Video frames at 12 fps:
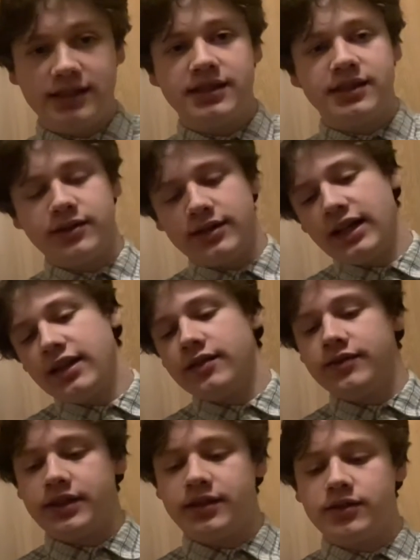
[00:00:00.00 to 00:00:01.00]
still kind
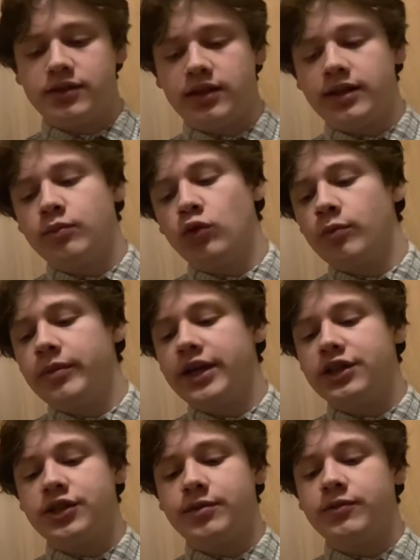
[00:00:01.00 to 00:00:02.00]
of in those like more
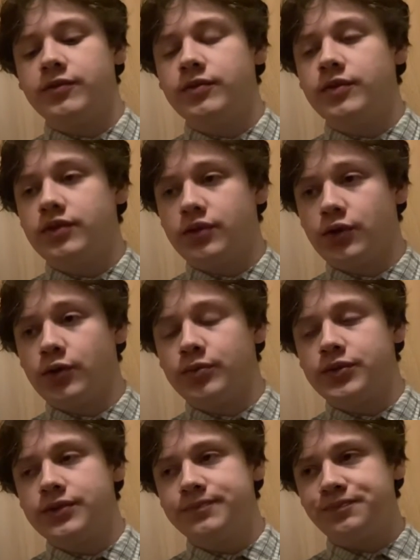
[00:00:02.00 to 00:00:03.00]
makeshift groups.